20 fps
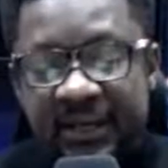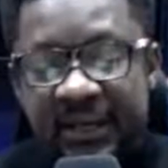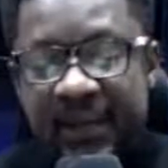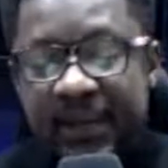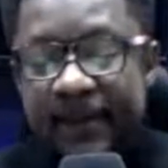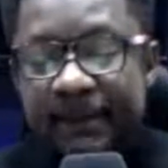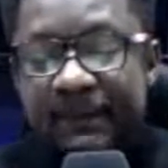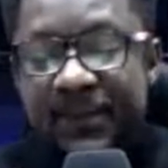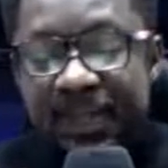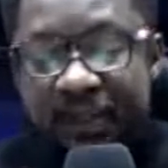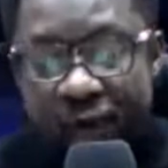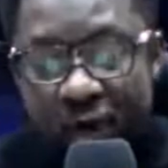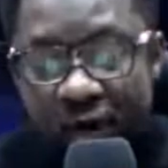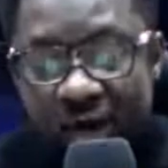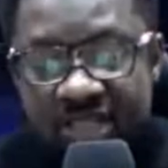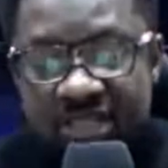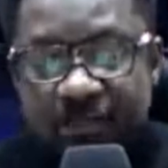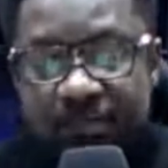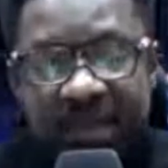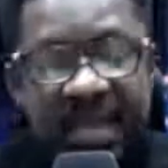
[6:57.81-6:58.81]
because
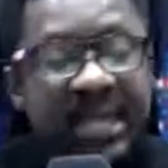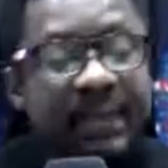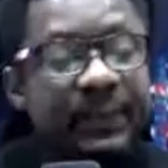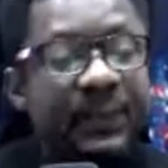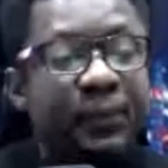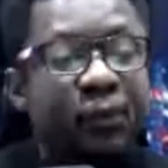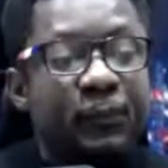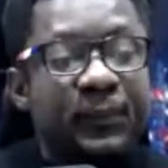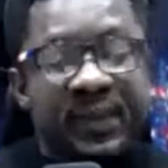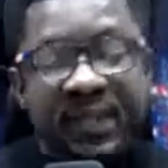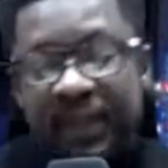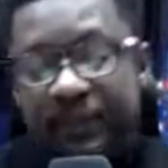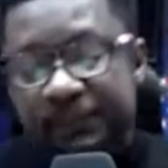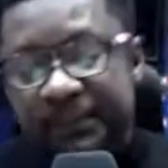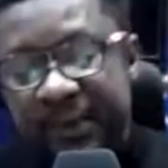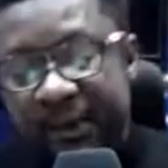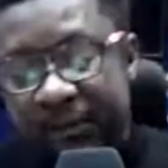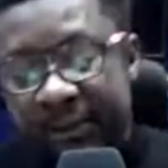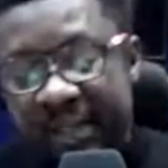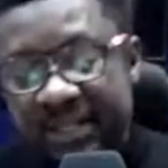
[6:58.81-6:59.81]
many people became
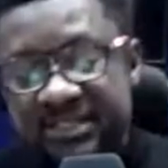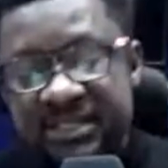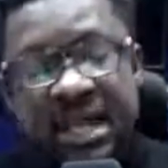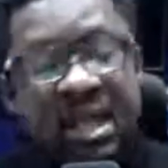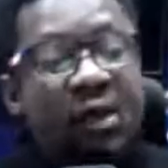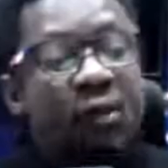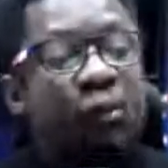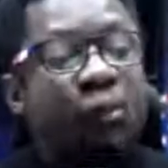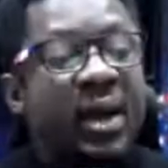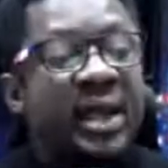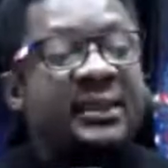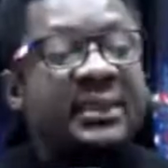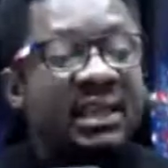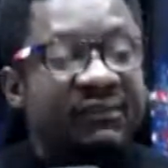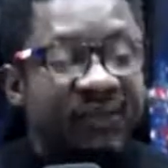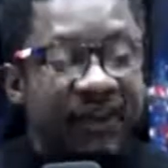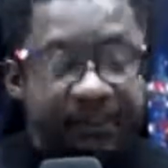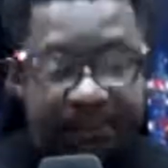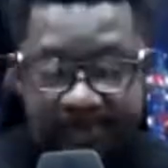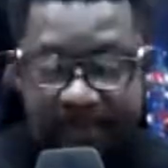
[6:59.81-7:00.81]
parents were never
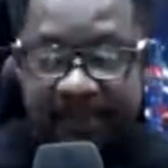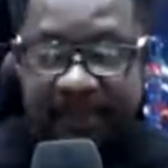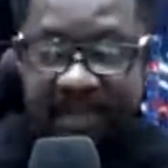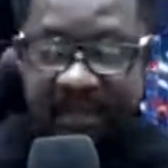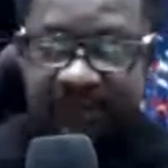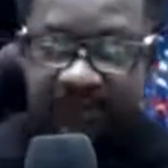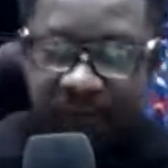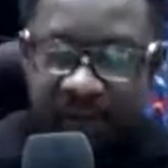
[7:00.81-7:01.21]
prepared for